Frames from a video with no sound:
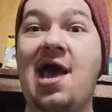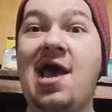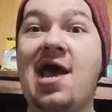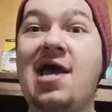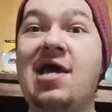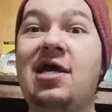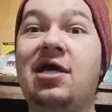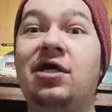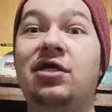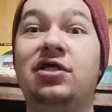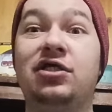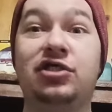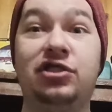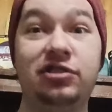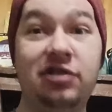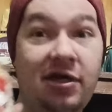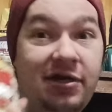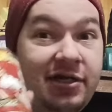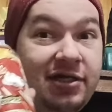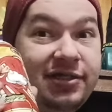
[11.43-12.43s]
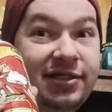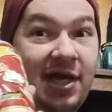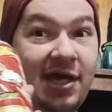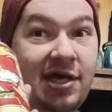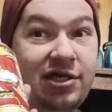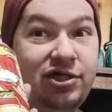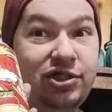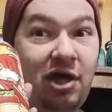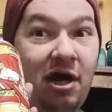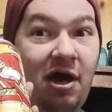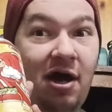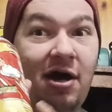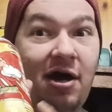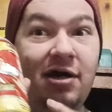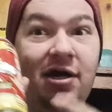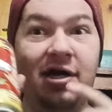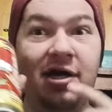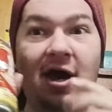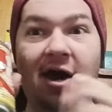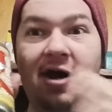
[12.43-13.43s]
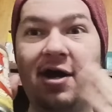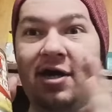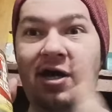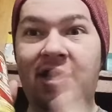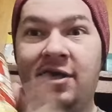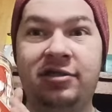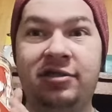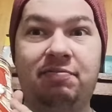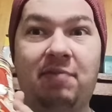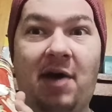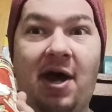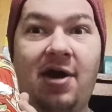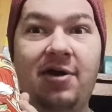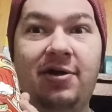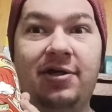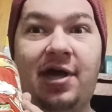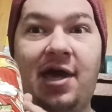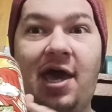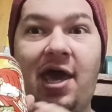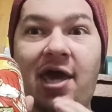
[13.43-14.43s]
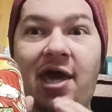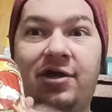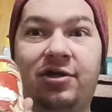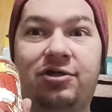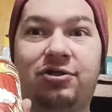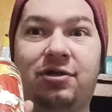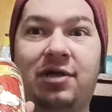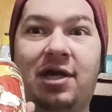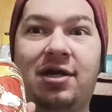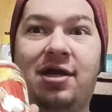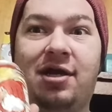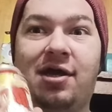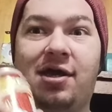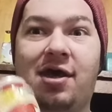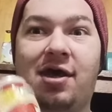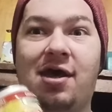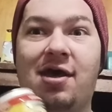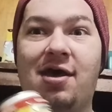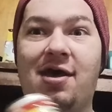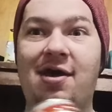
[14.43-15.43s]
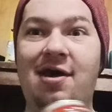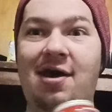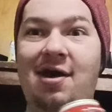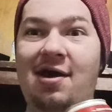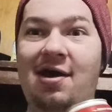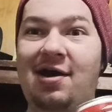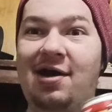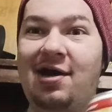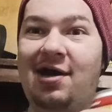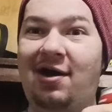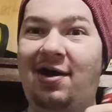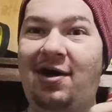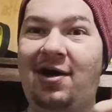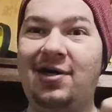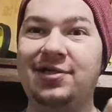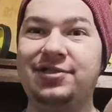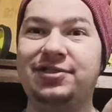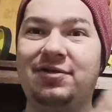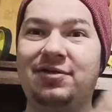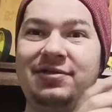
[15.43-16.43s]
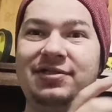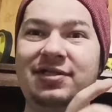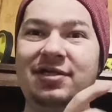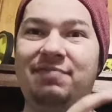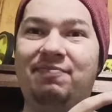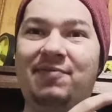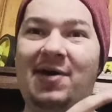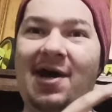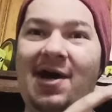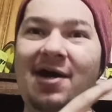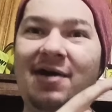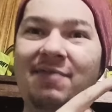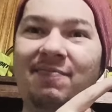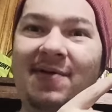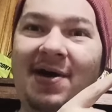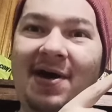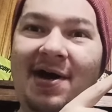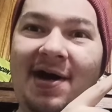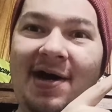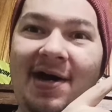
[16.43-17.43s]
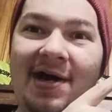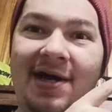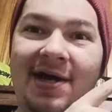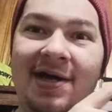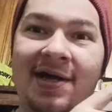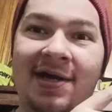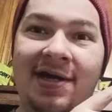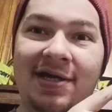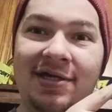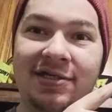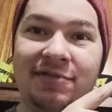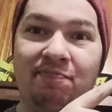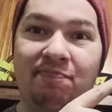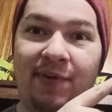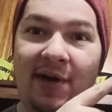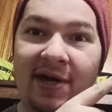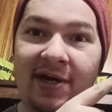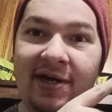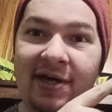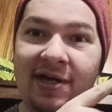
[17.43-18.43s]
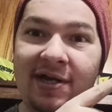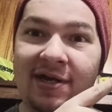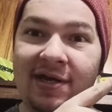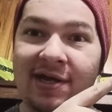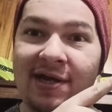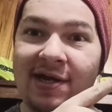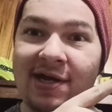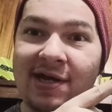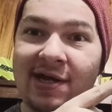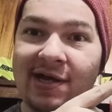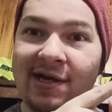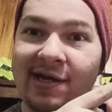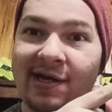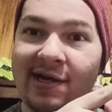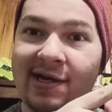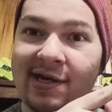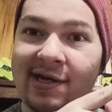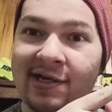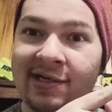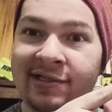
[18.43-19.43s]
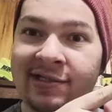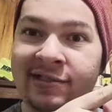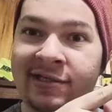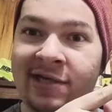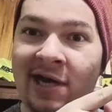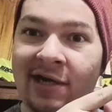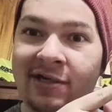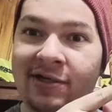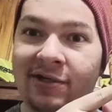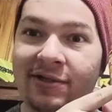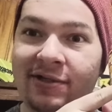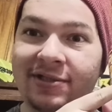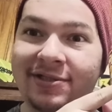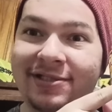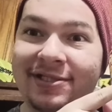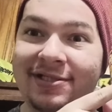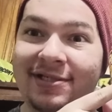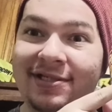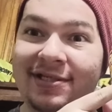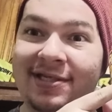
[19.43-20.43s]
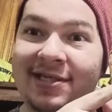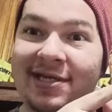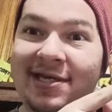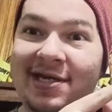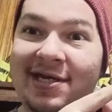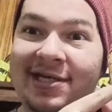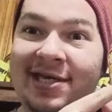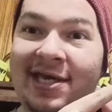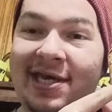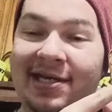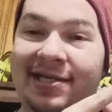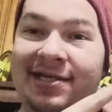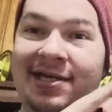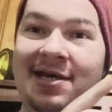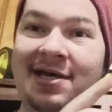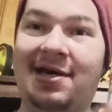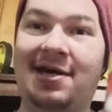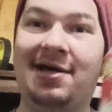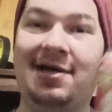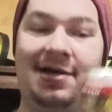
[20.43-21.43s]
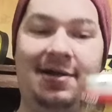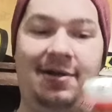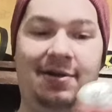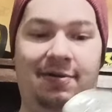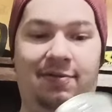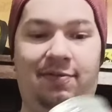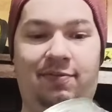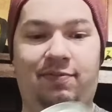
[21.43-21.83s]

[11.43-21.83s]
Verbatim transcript: a Sonic the Hedgehog inspired energy drink. Also, it's inspired by his buddy Knuckles the Echidna.